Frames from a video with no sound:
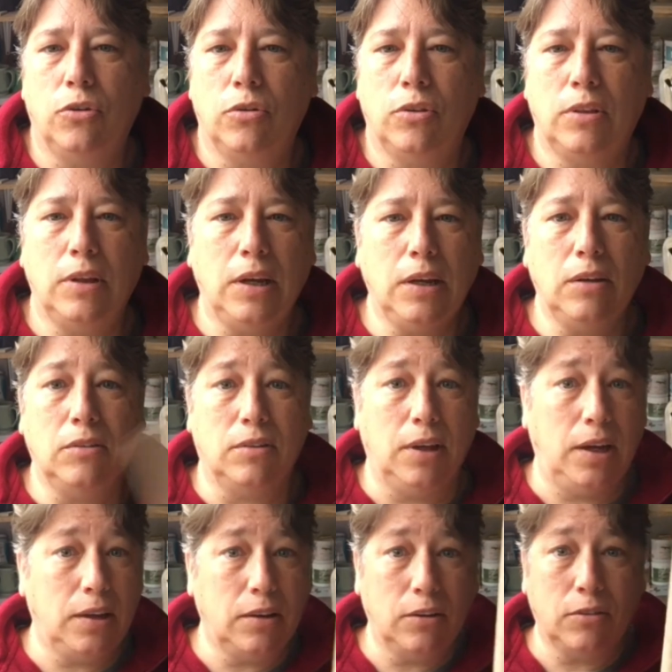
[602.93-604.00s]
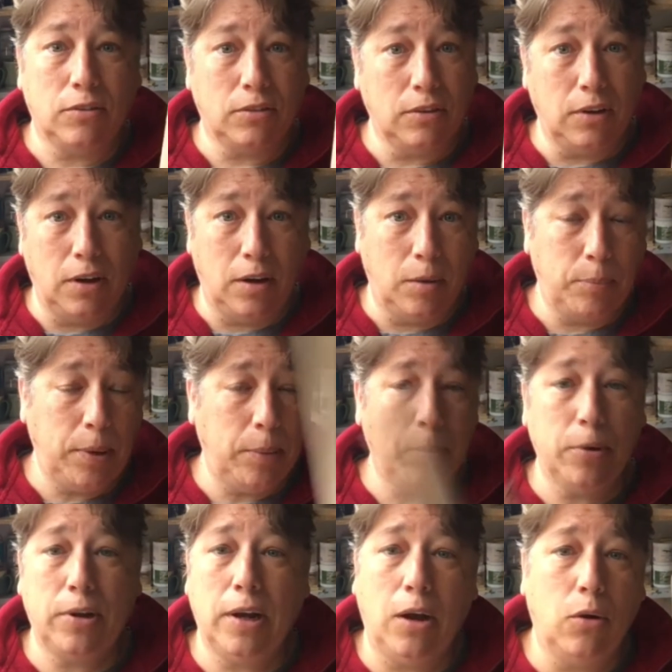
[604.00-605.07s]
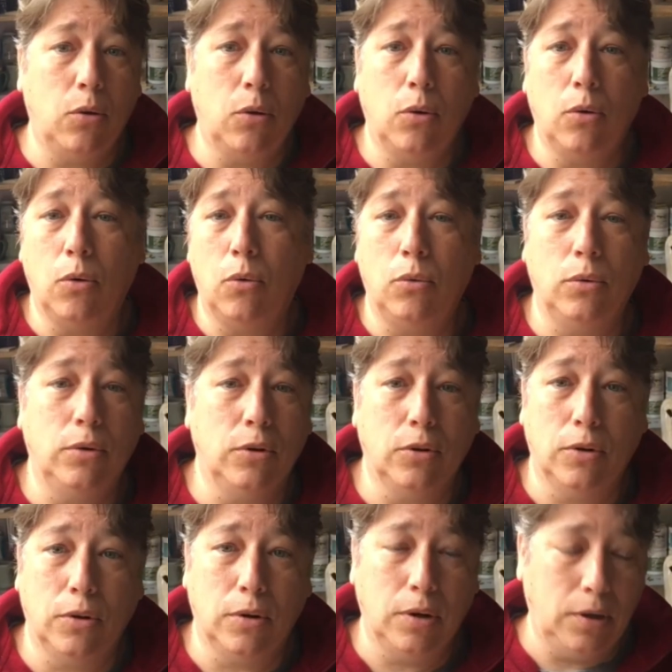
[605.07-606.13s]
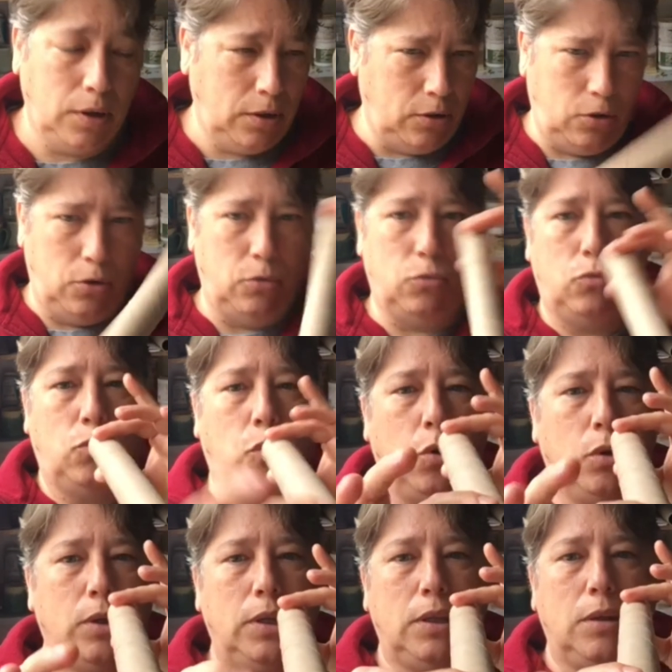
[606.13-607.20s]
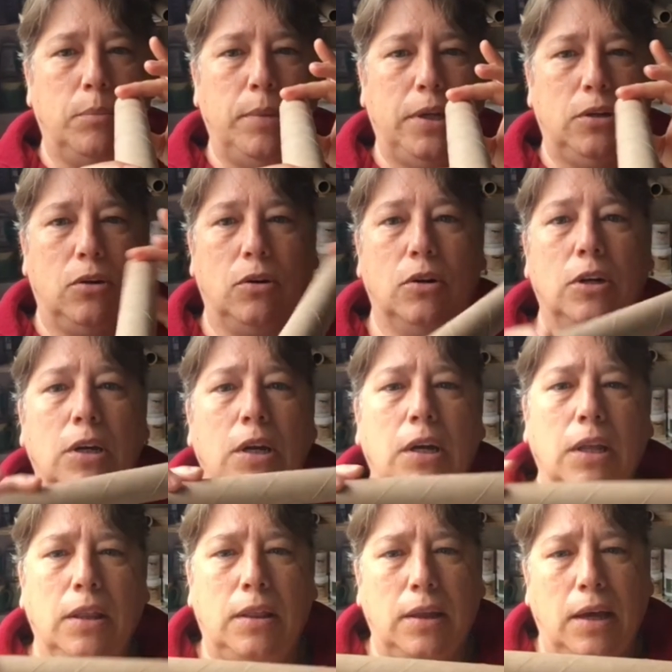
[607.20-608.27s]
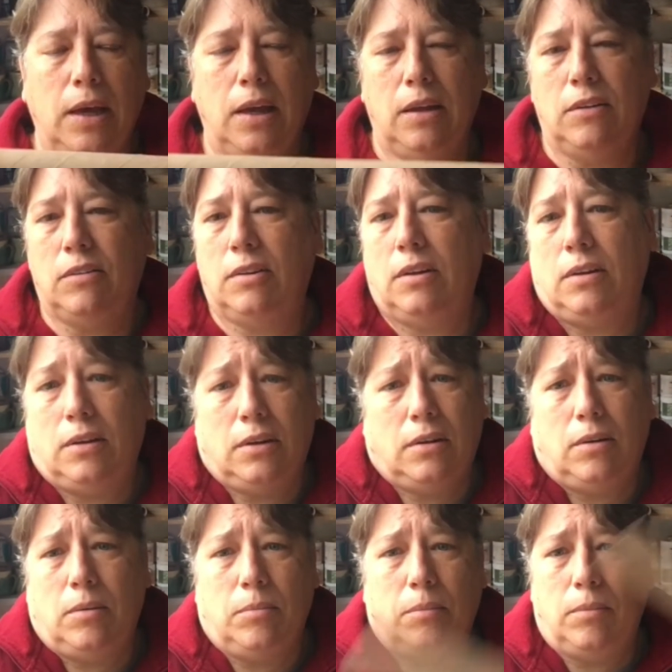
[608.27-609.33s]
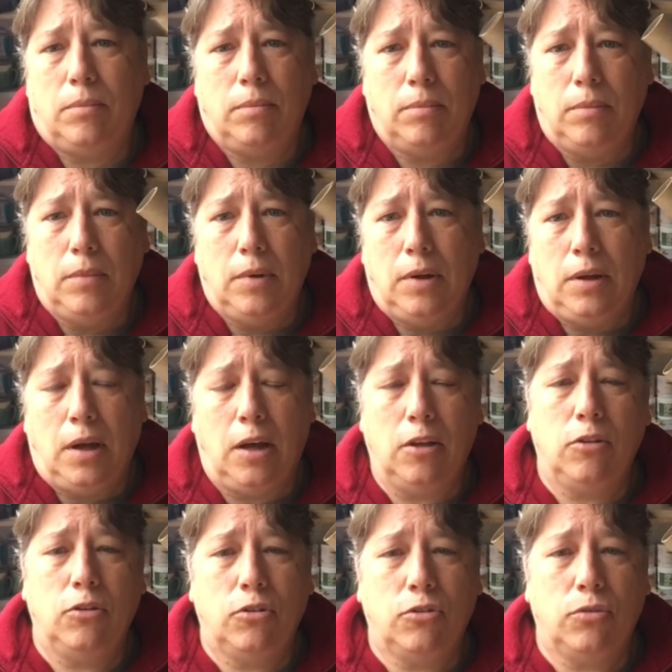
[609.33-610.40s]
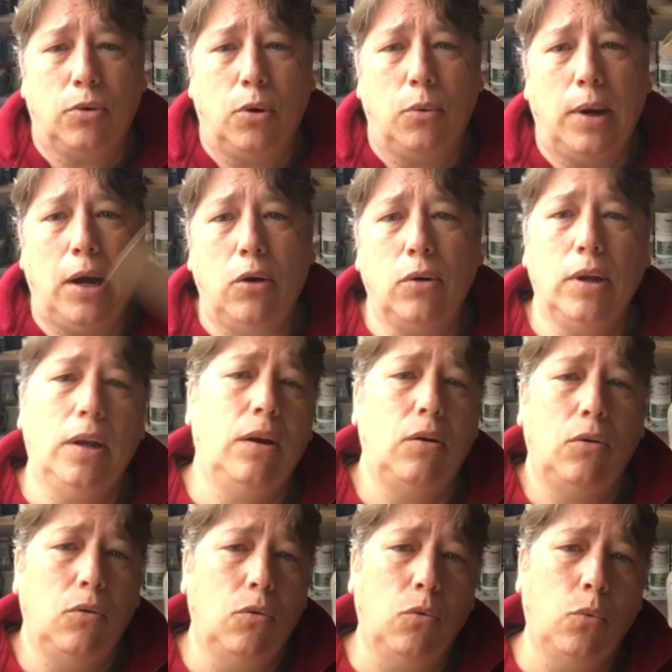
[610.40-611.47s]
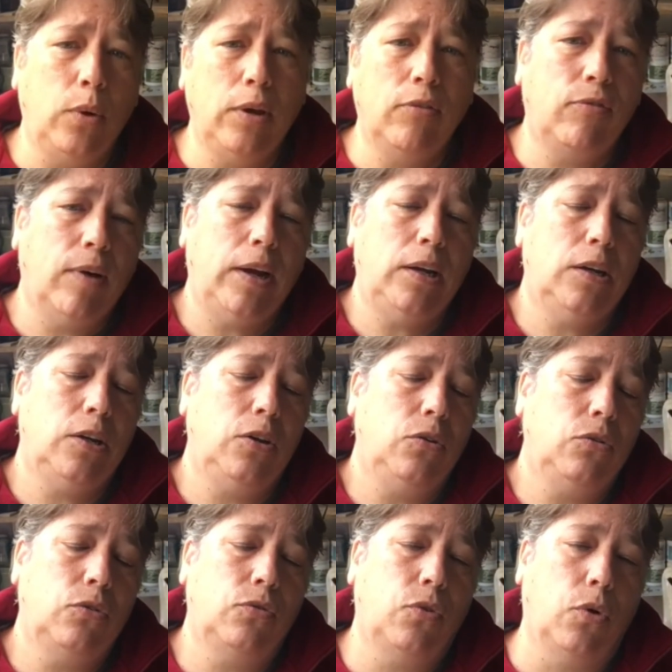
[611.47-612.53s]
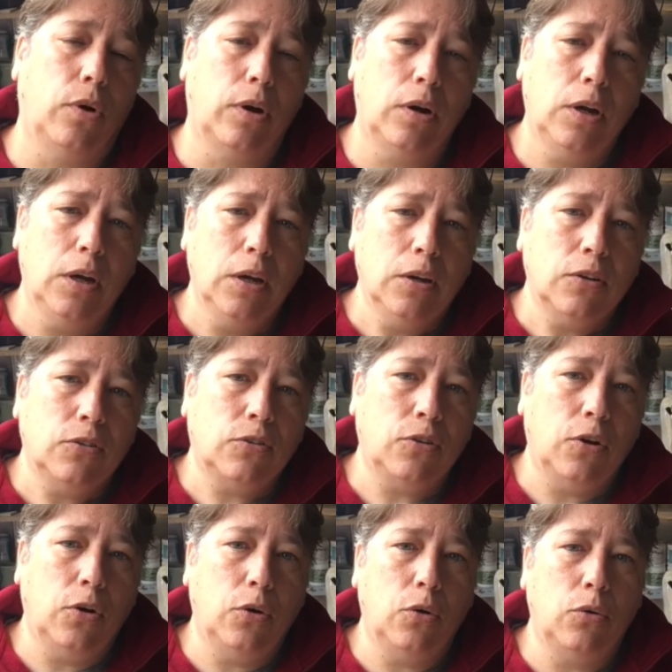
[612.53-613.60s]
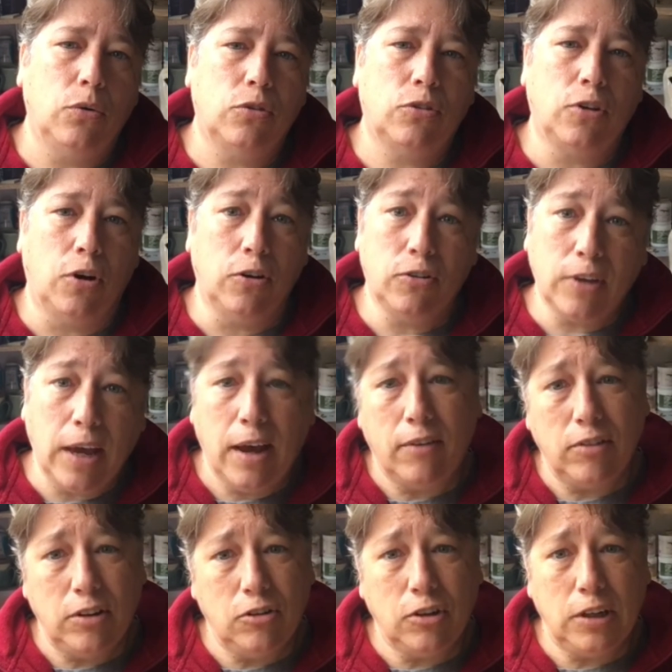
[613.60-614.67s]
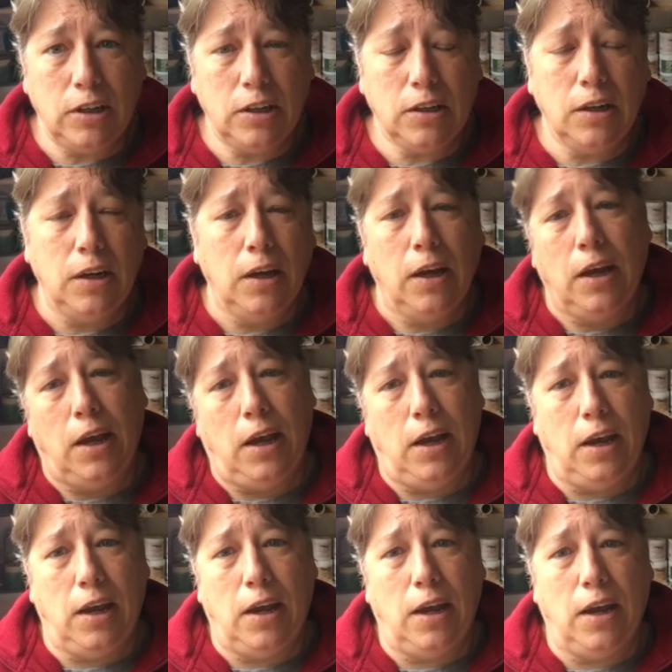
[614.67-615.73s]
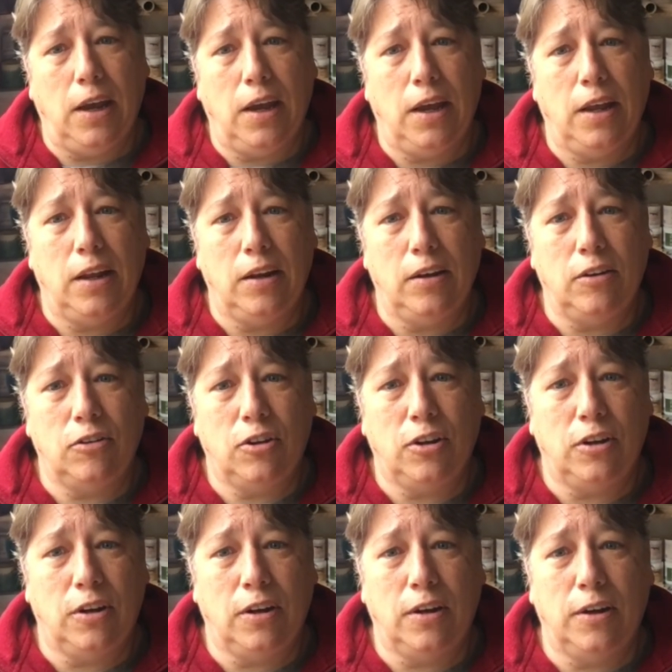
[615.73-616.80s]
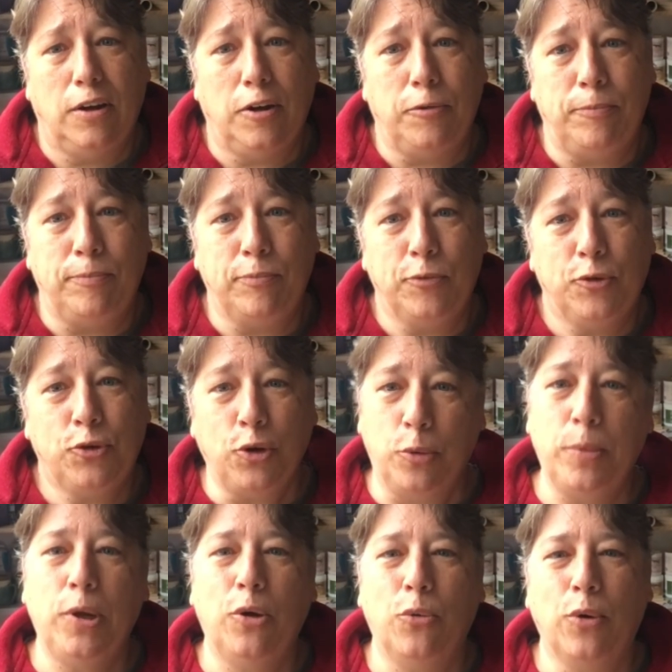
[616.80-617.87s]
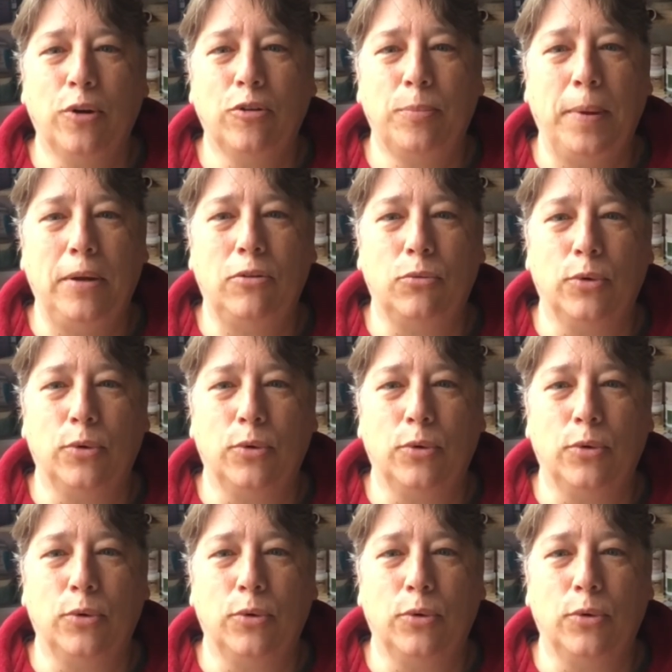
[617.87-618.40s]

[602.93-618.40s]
things like this paper towel holder or roll in the middle that others throw out and we find a use for. So start scavenging and show me your workspace real